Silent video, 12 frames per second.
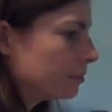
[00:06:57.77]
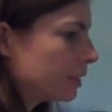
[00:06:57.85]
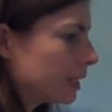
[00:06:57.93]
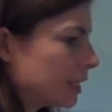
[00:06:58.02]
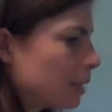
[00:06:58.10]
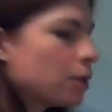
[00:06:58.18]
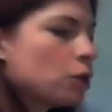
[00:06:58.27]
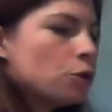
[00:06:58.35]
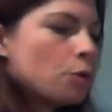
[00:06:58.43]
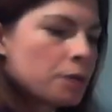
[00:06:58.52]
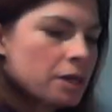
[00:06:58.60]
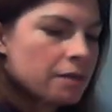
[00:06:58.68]
something you
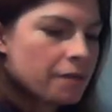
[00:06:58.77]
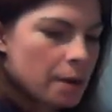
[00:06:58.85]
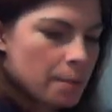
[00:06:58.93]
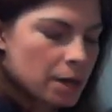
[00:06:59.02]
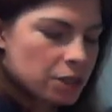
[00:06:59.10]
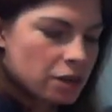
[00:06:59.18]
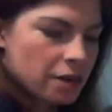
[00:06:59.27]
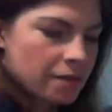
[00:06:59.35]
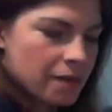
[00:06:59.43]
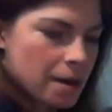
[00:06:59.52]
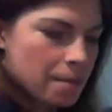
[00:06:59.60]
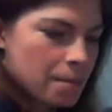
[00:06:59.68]
don't need very much of,
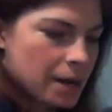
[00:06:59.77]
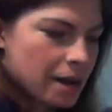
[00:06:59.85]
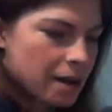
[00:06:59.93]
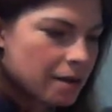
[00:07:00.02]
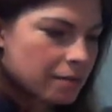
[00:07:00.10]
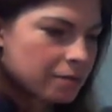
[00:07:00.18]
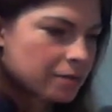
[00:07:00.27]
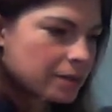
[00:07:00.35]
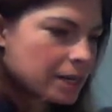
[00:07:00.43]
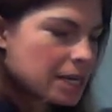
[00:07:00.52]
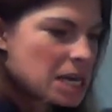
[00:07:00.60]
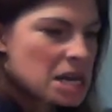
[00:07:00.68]
might have an